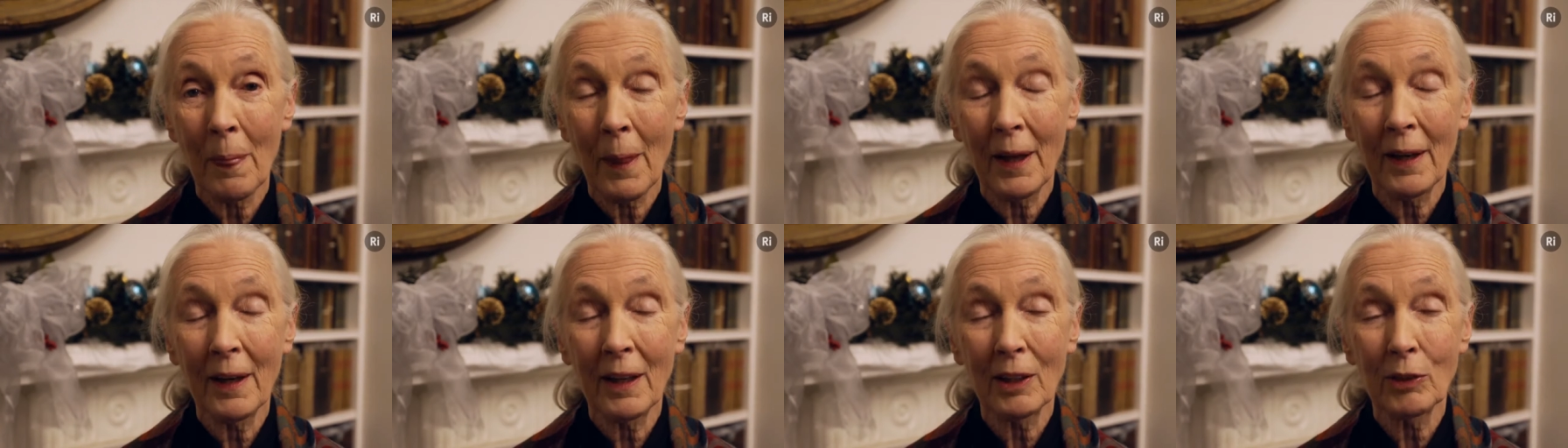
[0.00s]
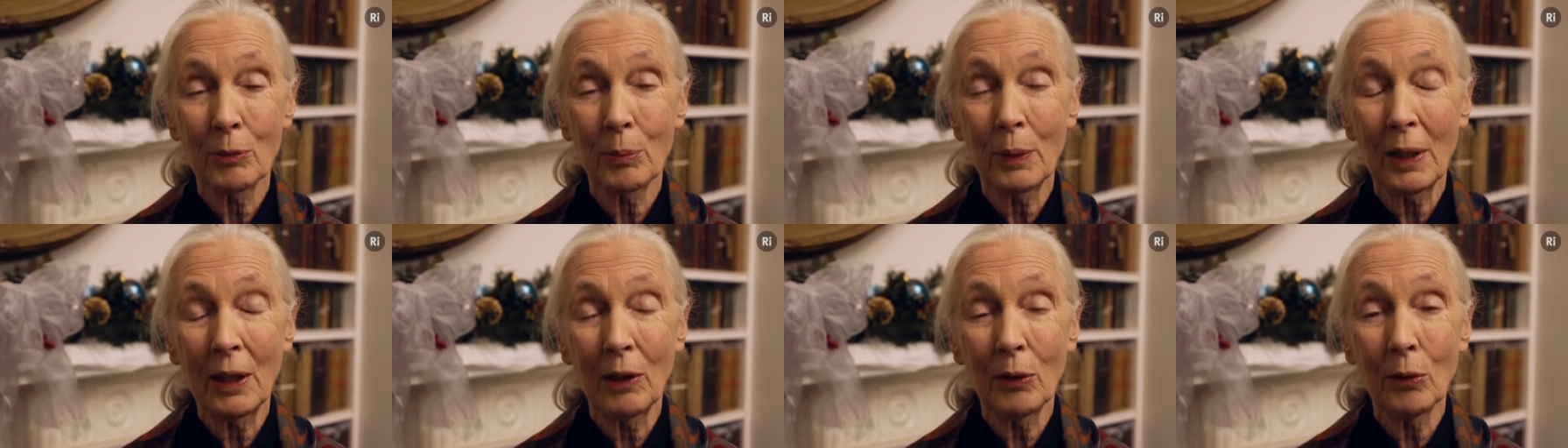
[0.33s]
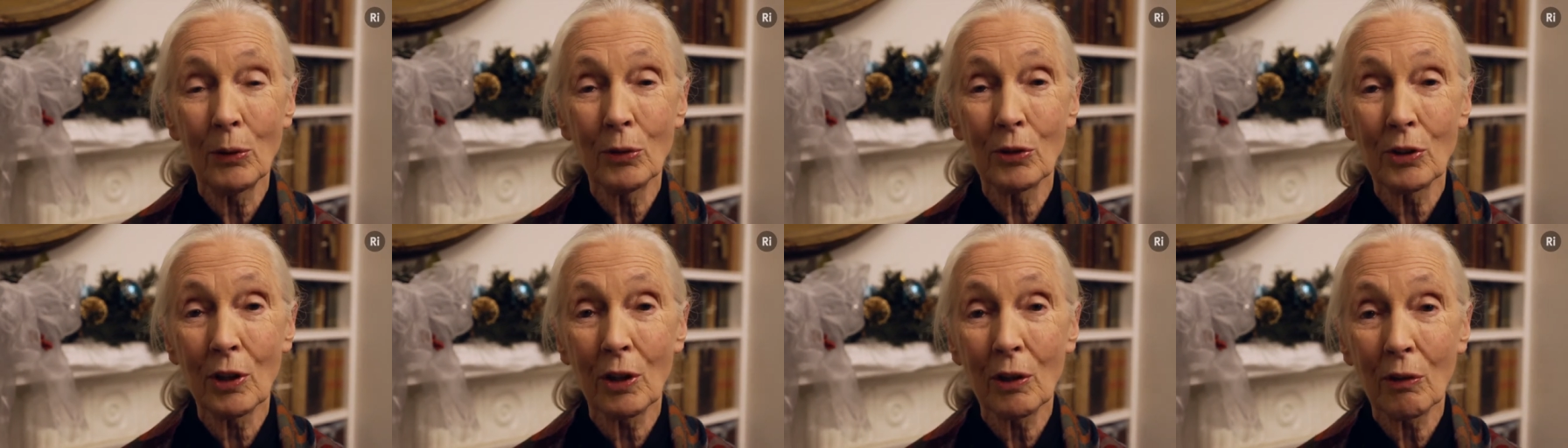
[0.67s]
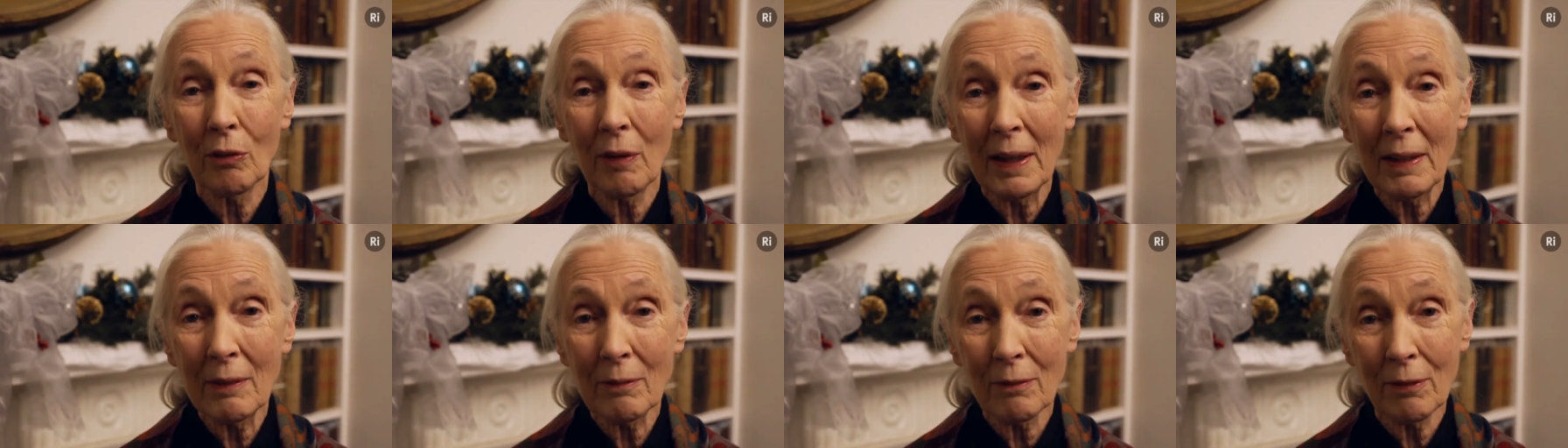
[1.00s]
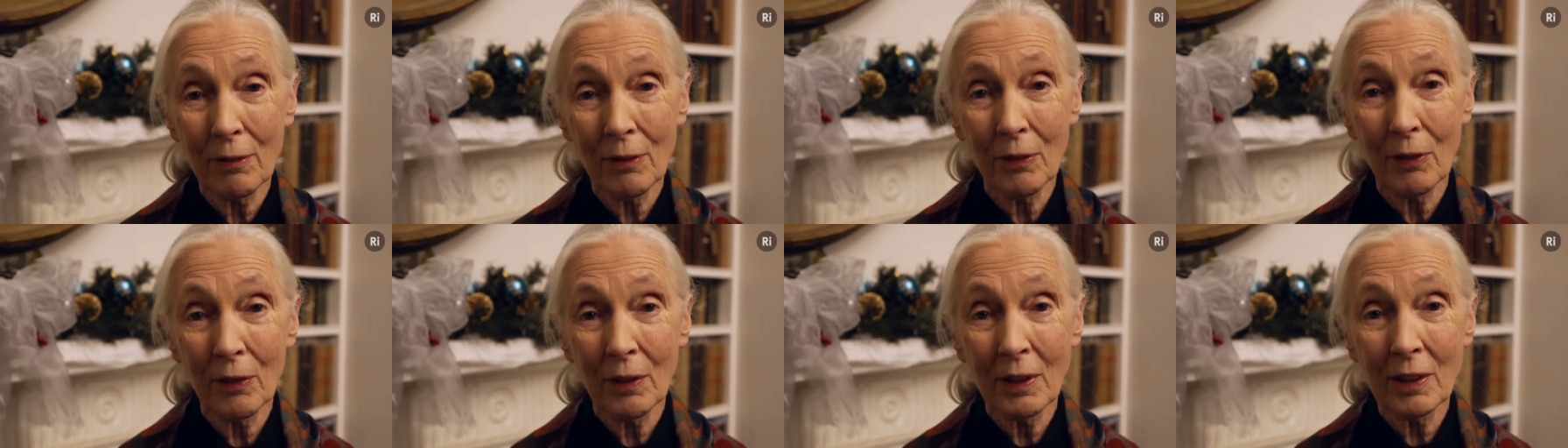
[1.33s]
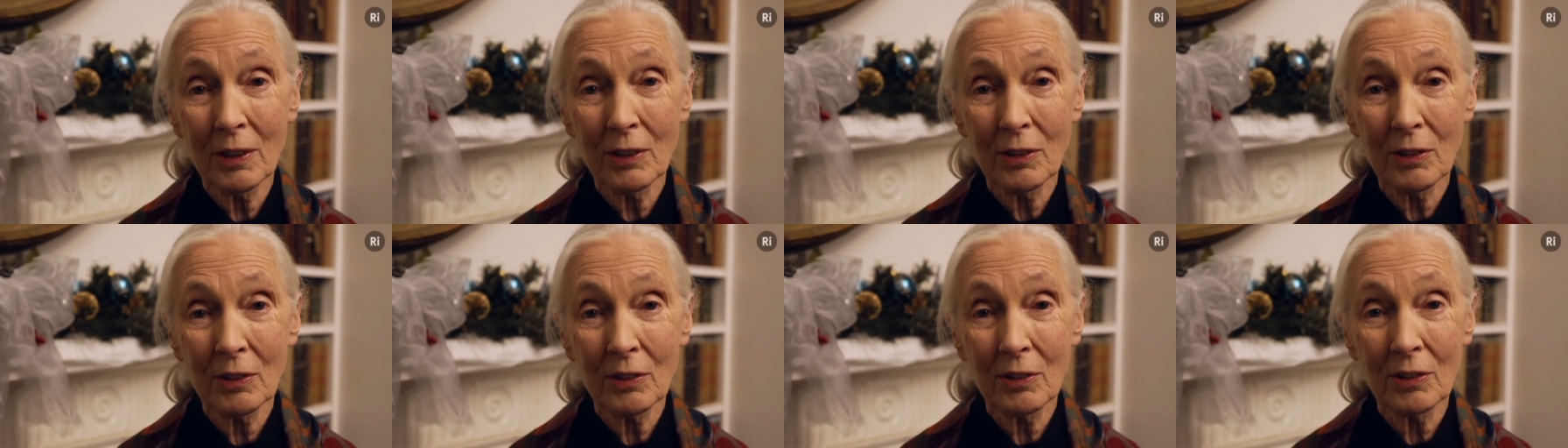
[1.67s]
And as we lose our
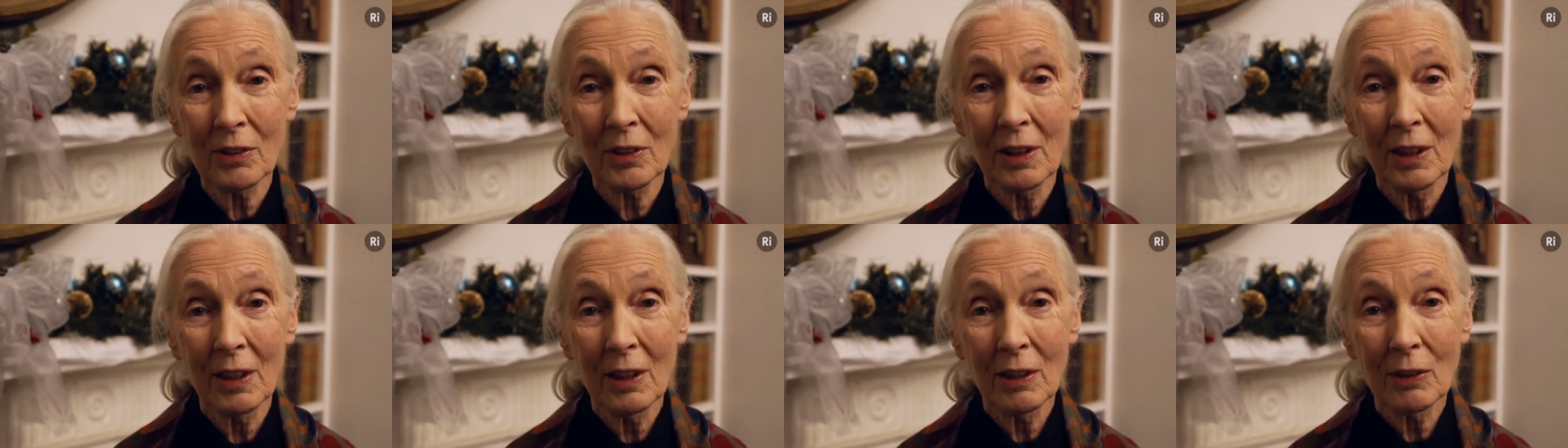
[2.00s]
rainforests,